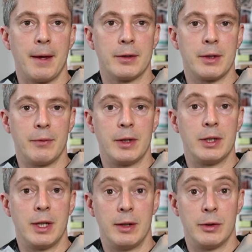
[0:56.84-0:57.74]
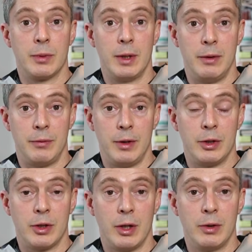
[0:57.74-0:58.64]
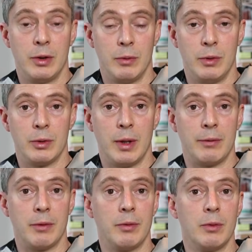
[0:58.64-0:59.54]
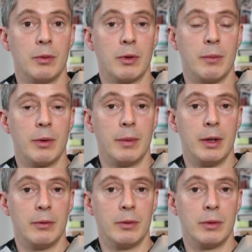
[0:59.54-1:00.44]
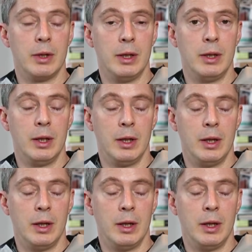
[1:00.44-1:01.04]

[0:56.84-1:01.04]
some vegetarians will eat fish though, which will have the full complement of all the